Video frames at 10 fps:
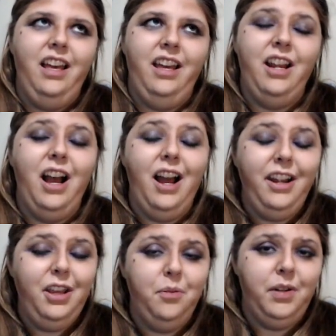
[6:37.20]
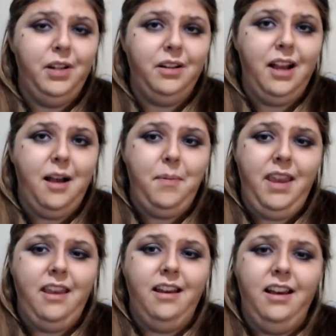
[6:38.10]
an audiobook
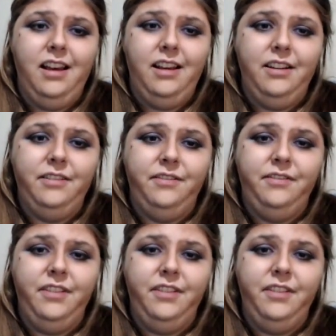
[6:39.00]
copy of